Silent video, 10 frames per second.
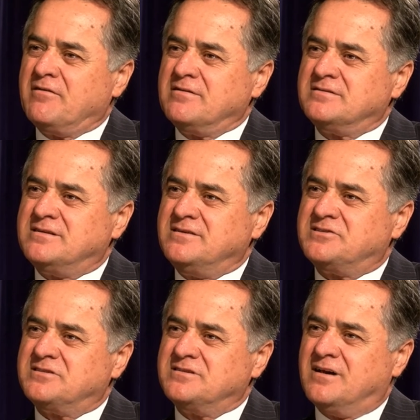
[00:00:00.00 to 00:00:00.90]

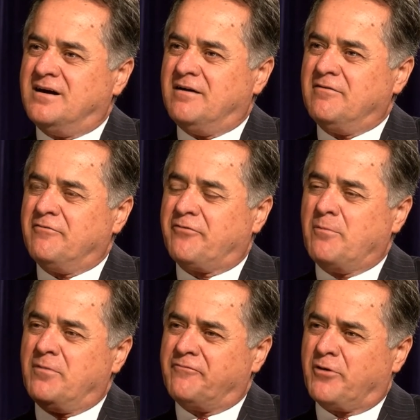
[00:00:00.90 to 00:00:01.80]
since uh,
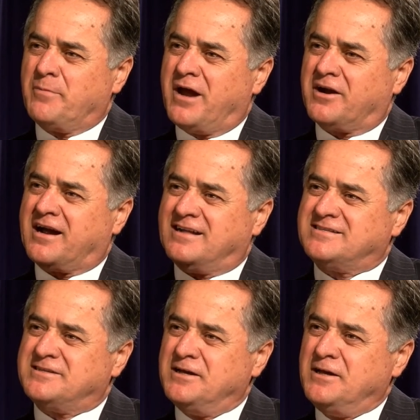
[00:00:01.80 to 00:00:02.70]
from from
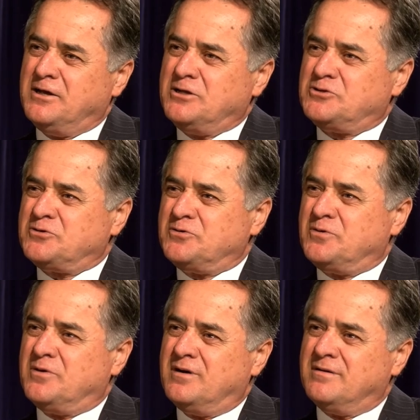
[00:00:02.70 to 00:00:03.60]
haircuts
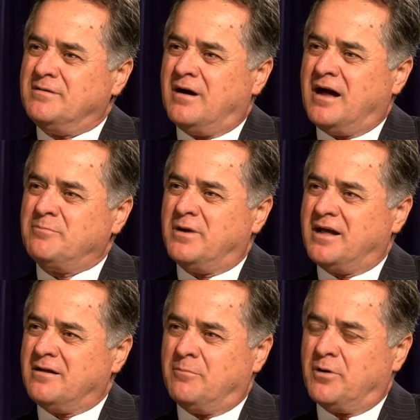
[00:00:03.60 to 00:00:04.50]
to uh, high
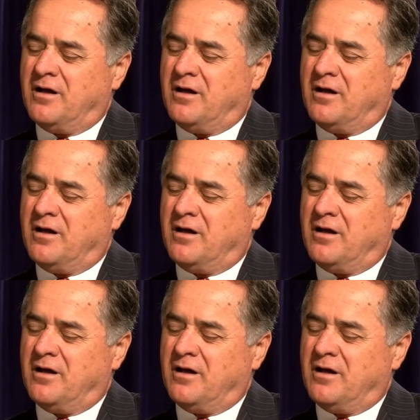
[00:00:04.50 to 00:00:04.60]
blood uh,